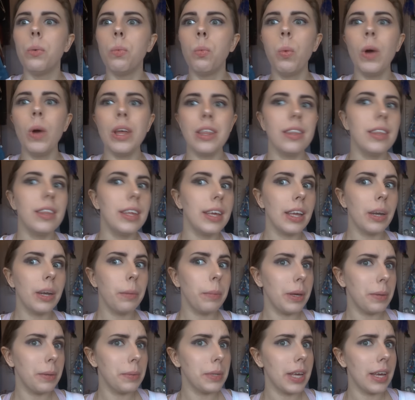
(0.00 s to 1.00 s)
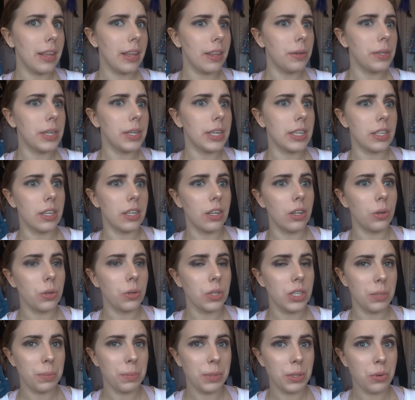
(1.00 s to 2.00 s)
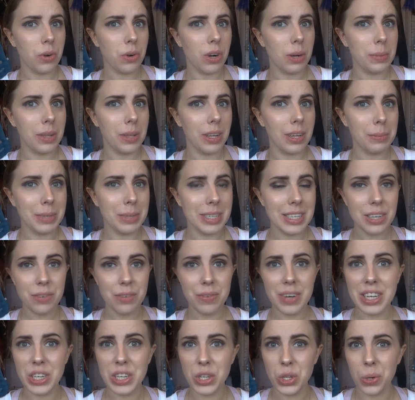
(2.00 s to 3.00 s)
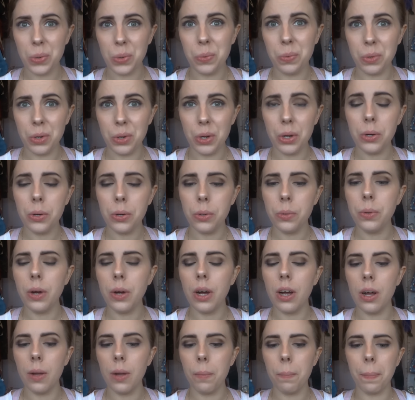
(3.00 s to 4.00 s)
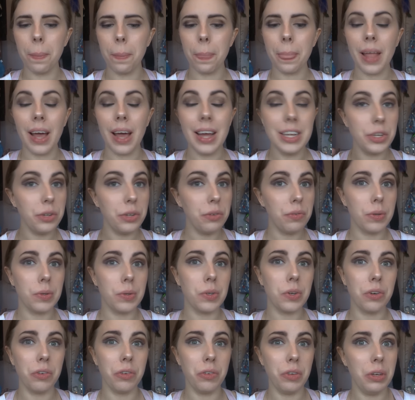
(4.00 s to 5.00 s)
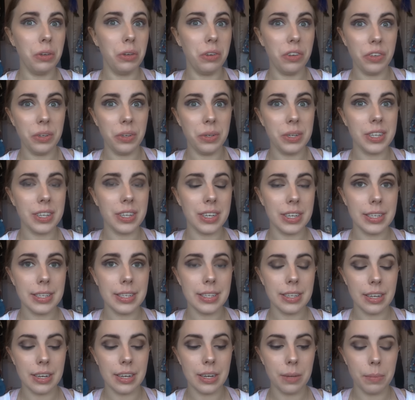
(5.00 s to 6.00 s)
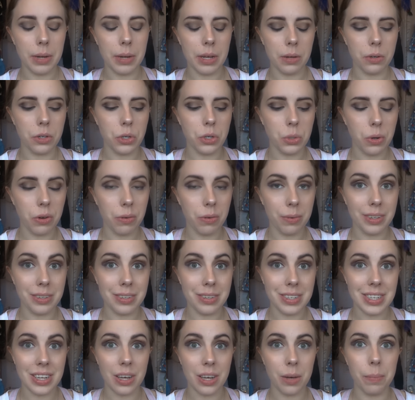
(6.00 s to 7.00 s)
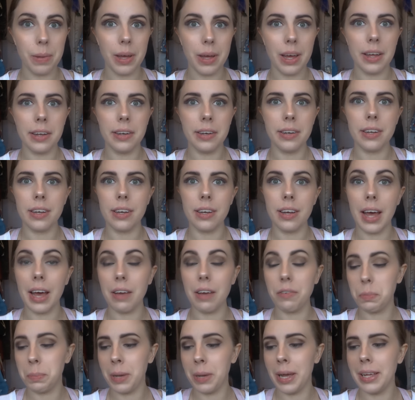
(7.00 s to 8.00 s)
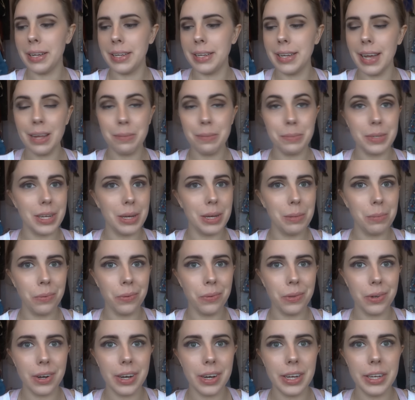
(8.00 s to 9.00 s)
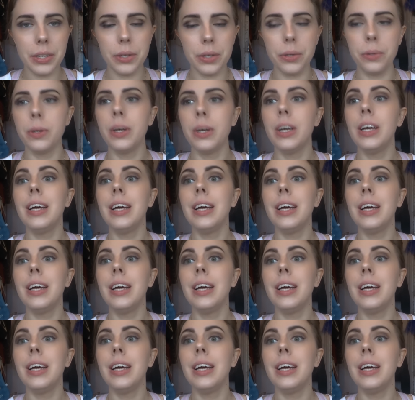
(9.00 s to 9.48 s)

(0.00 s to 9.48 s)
whether they're going to be able to get those out to the long-term subscribers like myself, I don't know. Um, I do feel sorry for you if you decide to sign up now on a 12-month sub and uh, have to pay a damn site more than I do.